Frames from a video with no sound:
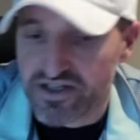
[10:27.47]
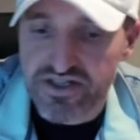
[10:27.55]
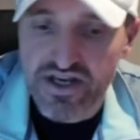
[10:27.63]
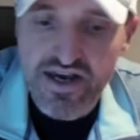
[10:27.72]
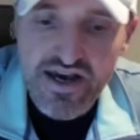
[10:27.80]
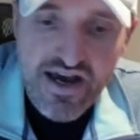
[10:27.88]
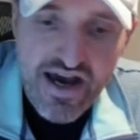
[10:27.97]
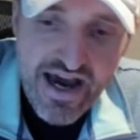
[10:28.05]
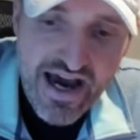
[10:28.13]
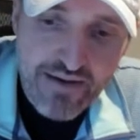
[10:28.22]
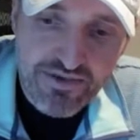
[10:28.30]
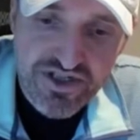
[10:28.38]
is.
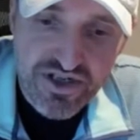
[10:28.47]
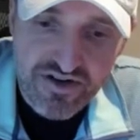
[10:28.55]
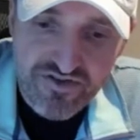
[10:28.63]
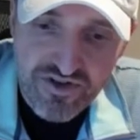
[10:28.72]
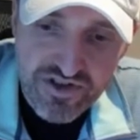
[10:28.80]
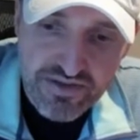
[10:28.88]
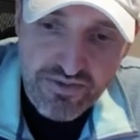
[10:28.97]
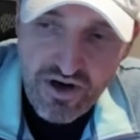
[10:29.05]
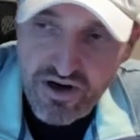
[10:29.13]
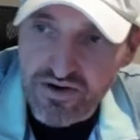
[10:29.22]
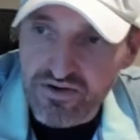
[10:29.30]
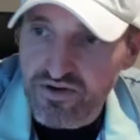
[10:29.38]
Amazon for
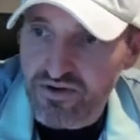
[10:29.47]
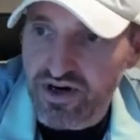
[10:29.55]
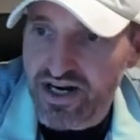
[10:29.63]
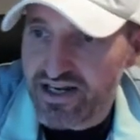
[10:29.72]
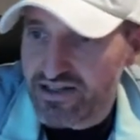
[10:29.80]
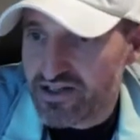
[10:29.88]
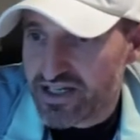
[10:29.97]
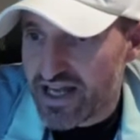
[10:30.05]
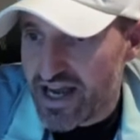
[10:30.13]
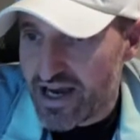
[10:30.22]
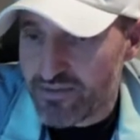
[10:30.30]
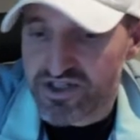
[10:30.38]
tomorrow, right? Look at
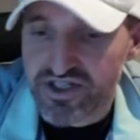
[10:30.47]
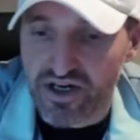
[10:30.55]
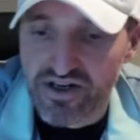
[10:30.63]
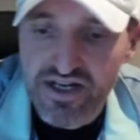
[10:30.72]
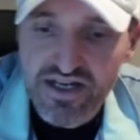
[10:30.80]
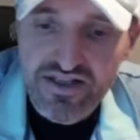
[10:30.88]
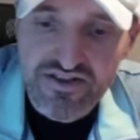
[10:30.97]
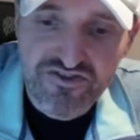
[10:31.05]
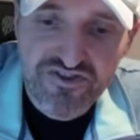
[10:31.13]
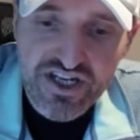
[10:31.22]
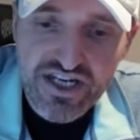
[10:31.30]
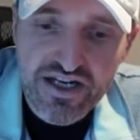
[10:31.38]
Amazon.
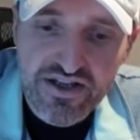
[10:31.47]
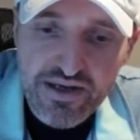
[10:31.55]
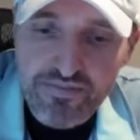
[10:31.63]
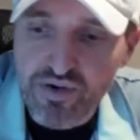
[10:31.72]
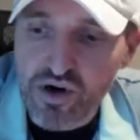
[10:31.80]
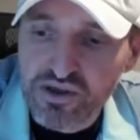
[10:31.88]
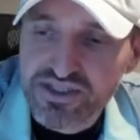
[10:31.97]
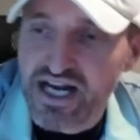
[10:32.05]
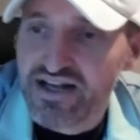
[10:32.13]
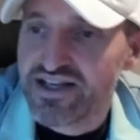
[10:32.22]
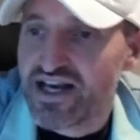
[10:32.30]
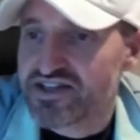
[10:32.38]
NVIDIA that broke
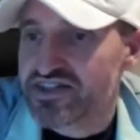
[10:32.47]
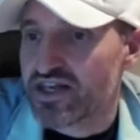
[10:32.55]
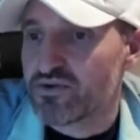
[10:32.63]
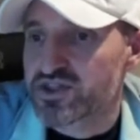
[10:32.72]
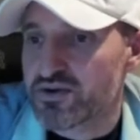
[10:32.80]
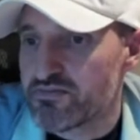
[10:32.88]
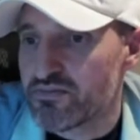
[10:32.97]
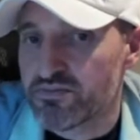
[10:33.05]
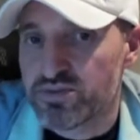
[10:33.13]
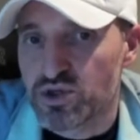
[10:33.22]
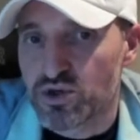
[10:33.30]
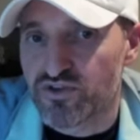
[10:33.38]
down yesterday was a
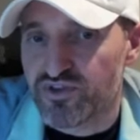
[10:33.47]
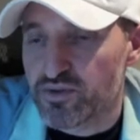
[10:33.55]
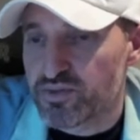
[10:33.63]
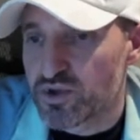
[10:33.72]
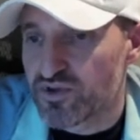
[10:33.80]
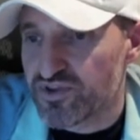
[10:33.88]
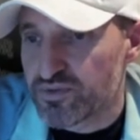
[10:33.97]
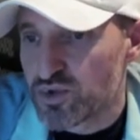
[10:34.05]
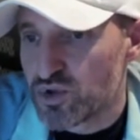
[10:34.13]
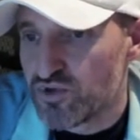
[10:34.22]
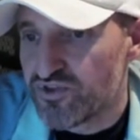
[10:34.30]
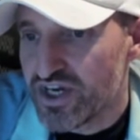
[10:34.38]
beautiful, beautiful
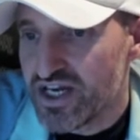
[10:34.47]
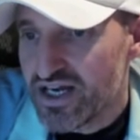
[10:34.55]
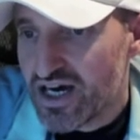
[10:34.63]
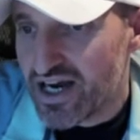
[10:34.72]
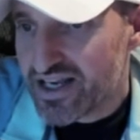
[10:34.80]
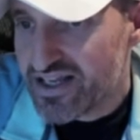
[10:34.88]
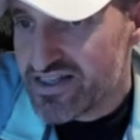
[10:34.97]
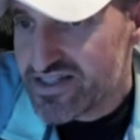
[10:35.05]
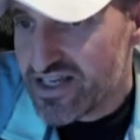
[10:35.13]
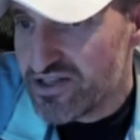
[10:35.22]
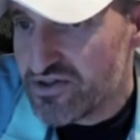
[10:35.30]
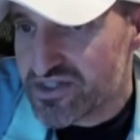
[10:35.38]
move. Uh,
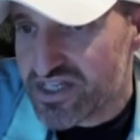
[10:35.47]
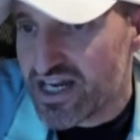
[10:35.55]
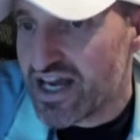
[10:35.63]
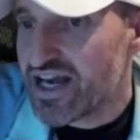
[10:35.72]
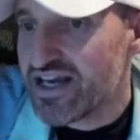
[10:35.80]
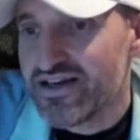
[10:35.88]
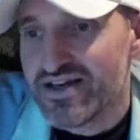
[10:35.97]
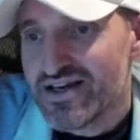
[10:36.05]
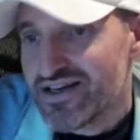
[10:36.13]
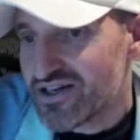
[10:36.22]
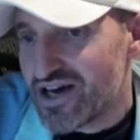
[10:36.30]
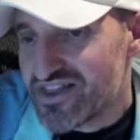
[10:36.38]
continued today.
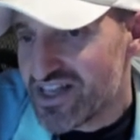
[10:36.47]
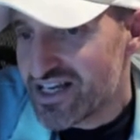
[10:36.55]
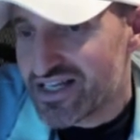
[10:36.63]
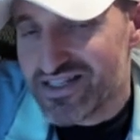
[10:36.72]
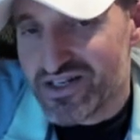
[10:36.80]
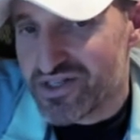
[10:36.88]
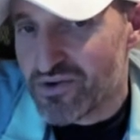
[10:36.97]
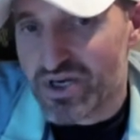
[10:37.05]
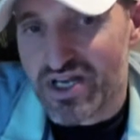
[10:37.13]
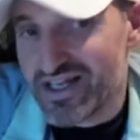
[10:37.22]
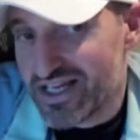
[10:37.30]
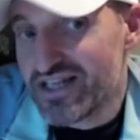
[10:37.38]
You know, I think, you know, they were,
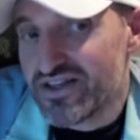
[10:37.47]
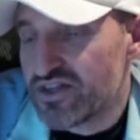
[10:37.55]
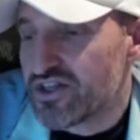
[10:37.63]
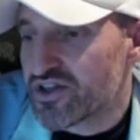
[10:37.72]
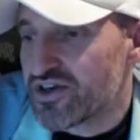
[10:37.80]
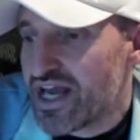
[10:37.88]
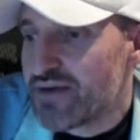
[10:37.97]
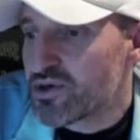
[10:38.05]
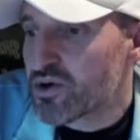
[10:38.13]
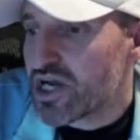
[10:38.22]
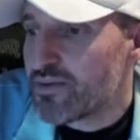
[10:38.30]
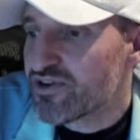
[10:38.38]
again, another name they
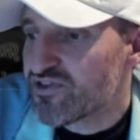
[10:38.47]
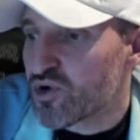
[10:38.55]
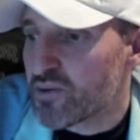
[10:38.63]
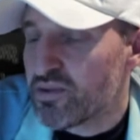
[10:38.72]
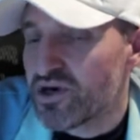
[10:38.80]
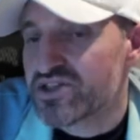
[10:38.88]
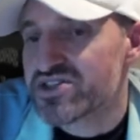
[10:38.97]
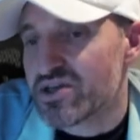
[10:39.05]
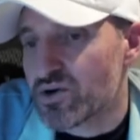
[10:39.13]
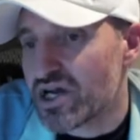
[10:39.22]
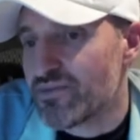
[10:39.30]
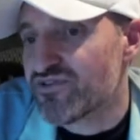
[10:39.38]
were coming for puts. They
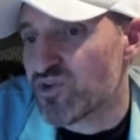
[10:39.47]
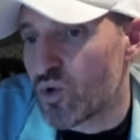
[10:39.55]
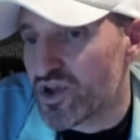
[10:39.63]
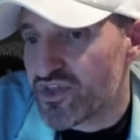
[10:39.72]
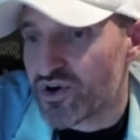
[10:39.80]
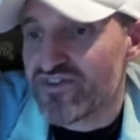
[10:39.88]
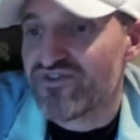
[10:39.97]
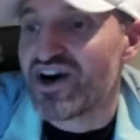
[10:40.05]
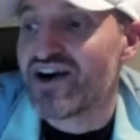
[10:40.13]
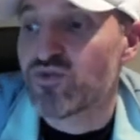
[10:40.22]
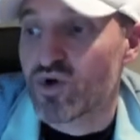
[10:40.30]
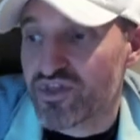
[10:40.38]
were coming for
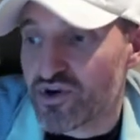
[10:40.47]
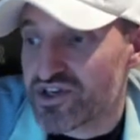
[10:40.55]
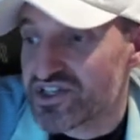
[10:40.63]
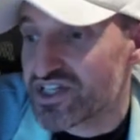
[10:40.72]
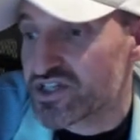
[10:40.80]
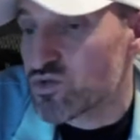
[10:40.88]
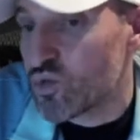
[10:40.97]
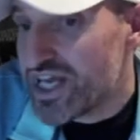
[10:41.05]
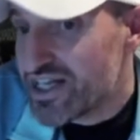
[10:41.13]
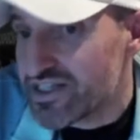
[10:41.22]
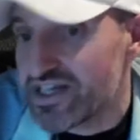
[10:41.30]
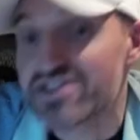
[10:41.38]
135, 136
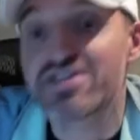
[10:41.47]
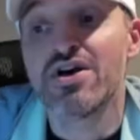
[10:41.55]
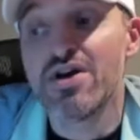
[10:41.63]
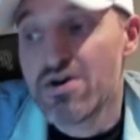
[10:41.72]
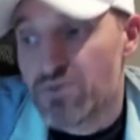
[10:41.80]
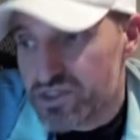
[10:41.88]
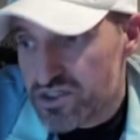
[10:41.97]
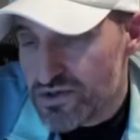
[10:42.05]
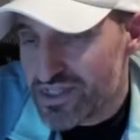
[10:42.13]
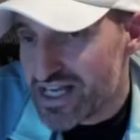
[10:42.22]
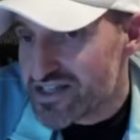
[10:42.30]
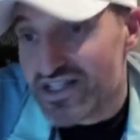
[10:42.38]
weeklies with two
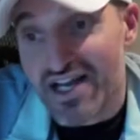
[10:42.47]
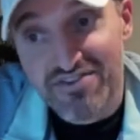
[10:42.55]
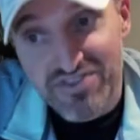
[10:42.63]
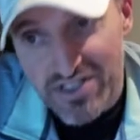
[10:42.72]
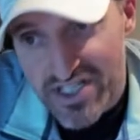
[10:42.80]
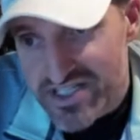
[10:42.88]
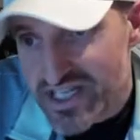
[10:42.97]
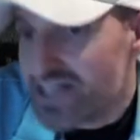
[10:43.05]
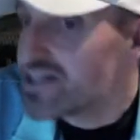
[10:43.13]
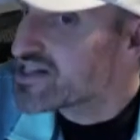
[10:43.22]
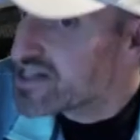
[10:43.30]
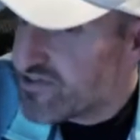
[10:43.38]
days left. Let's see.
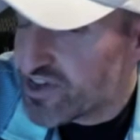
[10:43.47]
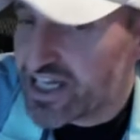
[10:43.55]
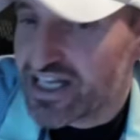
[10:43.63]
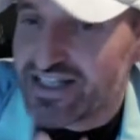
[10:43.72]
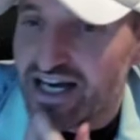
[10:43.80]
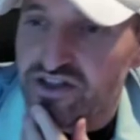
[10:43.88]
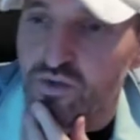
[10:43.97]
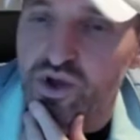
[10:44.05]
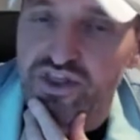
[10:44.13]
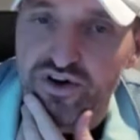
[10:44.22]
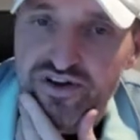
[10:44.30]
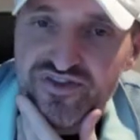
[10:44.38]
Let's see if it can get down to
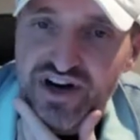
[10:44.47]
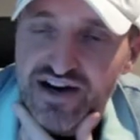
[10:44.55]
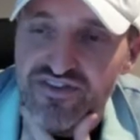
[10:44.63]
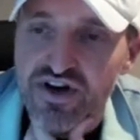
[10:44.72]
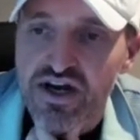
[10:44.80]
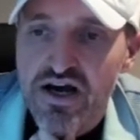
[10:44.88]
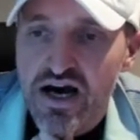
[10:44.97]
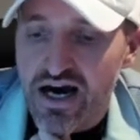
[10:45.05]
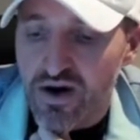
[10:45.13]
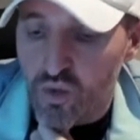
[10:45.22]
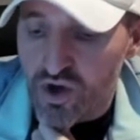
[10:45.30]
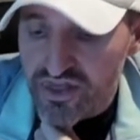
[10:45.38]
135,
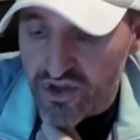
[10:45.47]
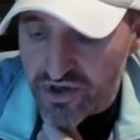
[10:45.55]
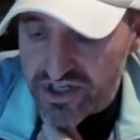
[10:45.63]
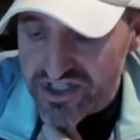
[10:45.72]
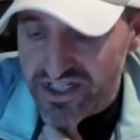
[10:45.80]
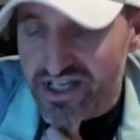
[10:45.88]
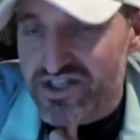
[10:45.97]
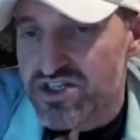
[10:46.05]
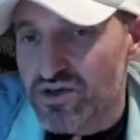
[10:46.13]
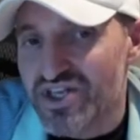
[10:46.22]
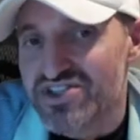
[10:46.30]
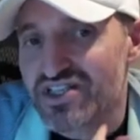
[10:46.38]
uh, 136.
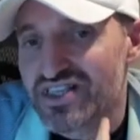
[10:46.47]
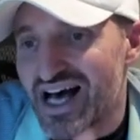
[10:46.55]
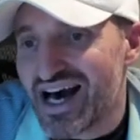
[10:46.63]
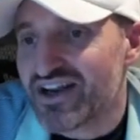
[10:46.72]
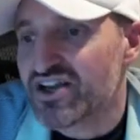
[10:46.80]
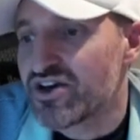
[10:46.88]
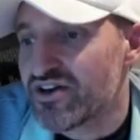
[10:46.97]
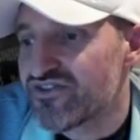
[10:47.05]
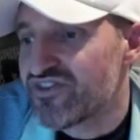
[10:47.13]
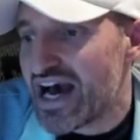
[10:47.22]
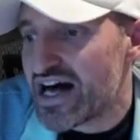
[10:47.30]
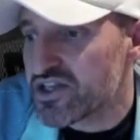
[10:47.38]
So there's a lot of good
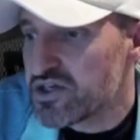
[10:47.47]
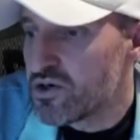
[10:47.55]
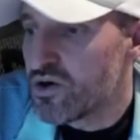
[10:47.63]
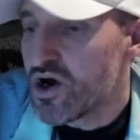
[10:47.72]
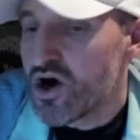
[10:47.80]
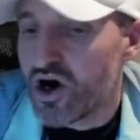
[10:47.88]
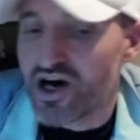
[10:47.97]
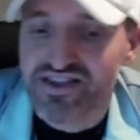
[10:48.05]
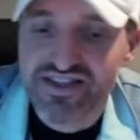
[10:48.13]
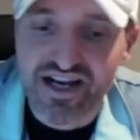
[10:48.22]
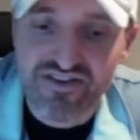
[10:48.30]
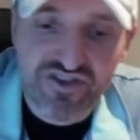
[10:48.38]
value on
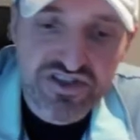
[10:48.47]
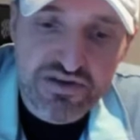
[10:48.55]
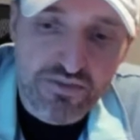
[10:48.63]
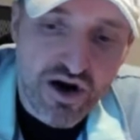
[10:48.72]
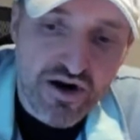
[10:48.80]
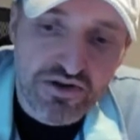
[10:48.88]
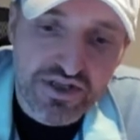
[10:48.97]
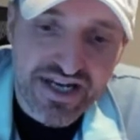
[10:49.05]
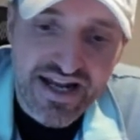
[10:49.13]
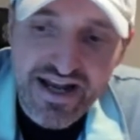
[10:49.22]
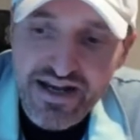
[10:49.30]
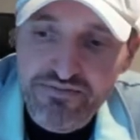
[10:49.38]
deck for tomorrow. Look
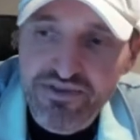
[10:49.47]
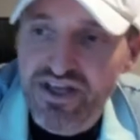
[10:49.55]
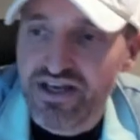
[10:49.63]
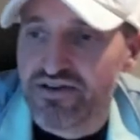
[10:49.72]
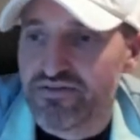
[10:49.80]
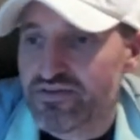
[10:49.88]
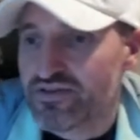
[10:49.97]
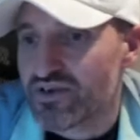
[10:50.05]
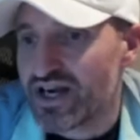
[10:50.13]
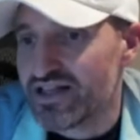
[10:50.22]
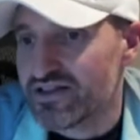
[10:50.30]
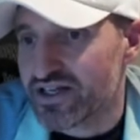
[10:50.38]
at AMD,
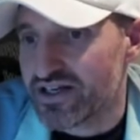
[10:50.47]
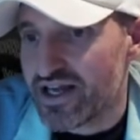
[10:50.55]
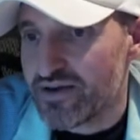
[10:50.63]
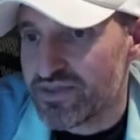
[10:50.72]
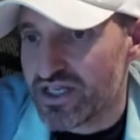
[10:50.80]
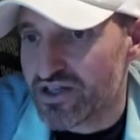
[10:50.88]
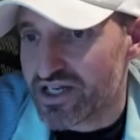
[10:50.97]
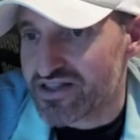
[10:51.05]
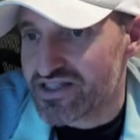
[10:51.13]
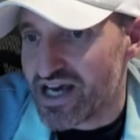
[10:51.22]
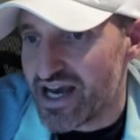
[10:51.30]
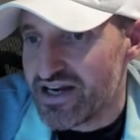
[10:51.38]
right? Look at AMD. Look how
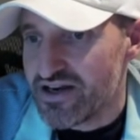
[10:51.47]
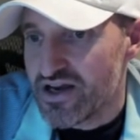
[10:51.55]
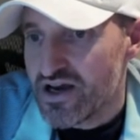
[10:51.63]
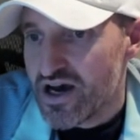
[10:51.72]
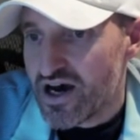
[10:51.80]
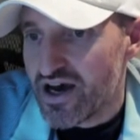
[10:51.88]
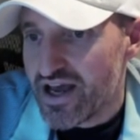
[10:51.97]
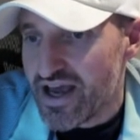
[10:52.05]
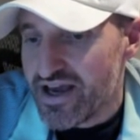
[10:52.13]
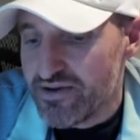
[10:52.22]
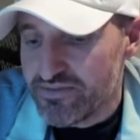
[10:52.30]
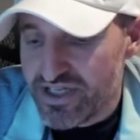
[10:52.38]
tight uh,
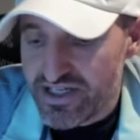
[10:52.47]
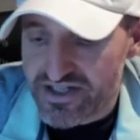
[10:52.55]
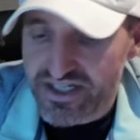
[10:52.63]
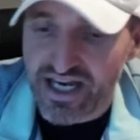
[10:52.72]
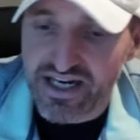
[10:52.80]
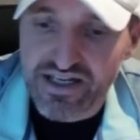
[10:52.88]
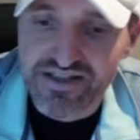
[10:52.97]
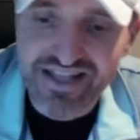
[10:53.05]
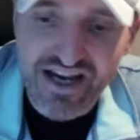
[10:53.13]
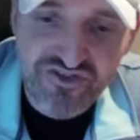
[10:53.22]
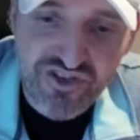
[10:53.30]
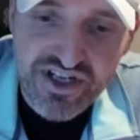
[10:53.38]
AMD is getting.
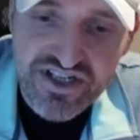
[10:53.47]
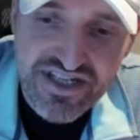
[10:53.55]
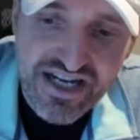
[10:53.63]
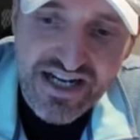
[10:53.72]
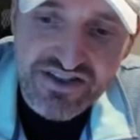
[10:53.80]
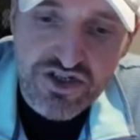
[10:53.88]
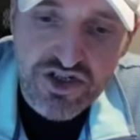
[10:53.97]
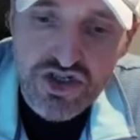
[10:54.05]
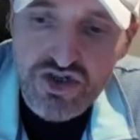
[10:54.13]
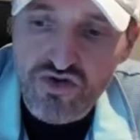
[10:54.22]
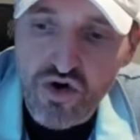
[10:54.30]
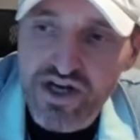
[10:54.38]
Netflix that got
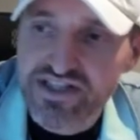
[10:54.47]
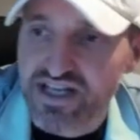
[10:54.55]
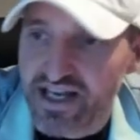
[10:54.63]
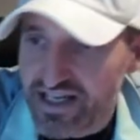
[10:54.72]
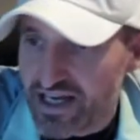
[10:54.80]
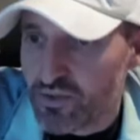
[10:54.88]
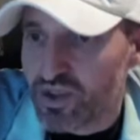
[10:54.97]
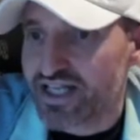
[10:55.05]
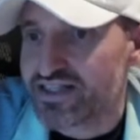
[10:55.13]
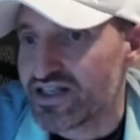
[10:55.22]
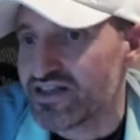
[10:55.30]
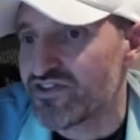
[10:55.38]
destroyed today. Again, we'll
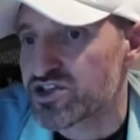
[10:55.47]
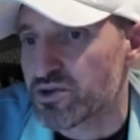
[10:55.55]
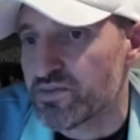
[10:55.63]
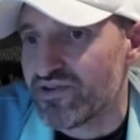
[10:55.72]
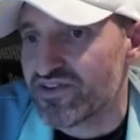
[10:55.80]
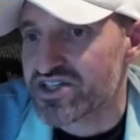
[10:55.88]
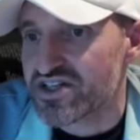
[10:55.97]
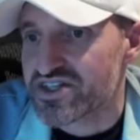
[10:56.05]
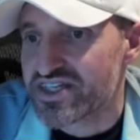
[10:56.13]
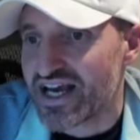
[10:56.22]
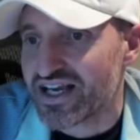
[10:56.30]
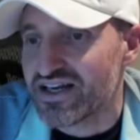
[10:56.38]
get to individual pivots in a
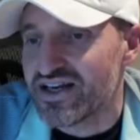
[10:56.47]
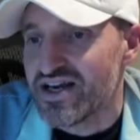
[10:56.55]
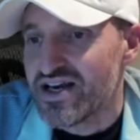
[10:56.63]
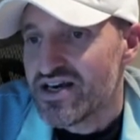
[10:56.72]
second.